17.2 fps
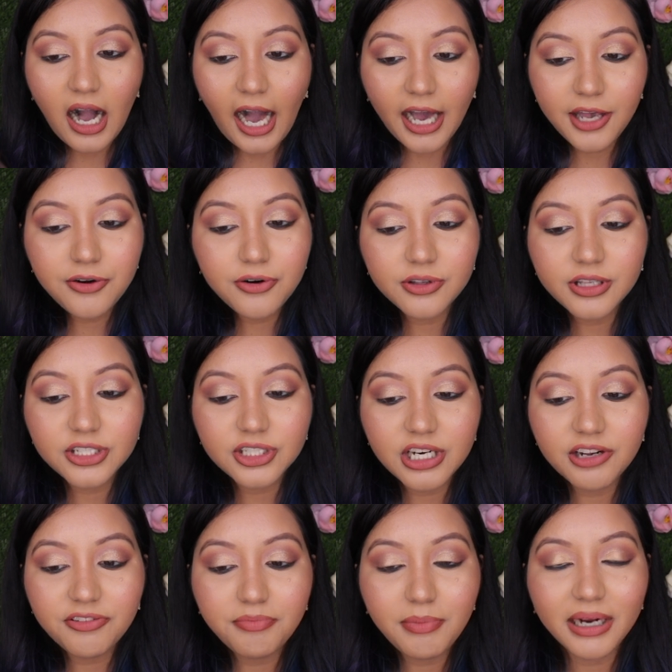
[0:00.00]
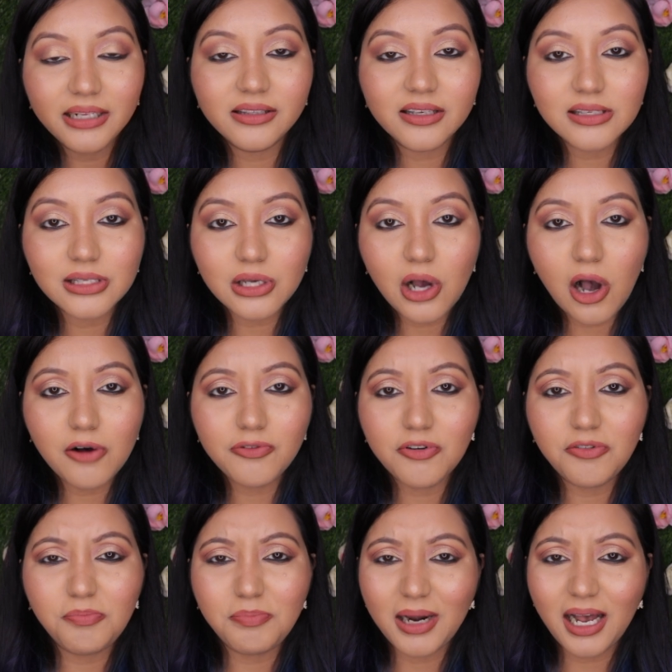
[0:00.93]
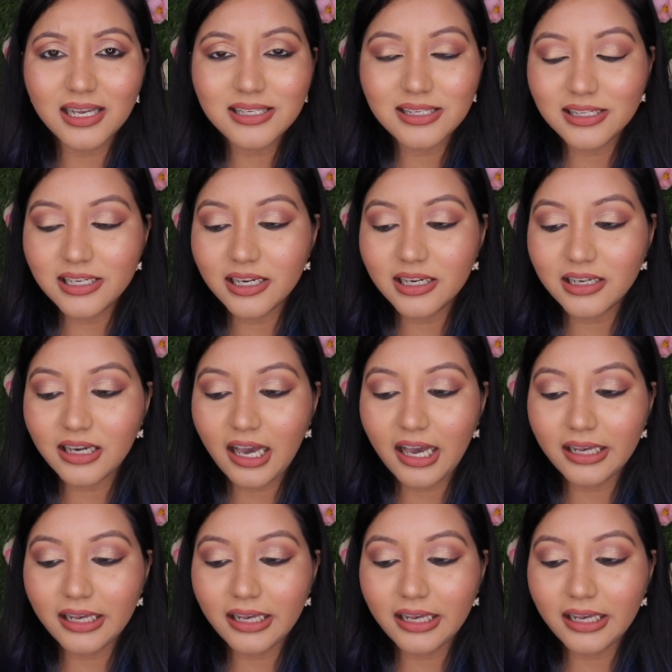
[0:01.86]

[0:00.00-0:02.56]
I don't know, they should have made this off of plastic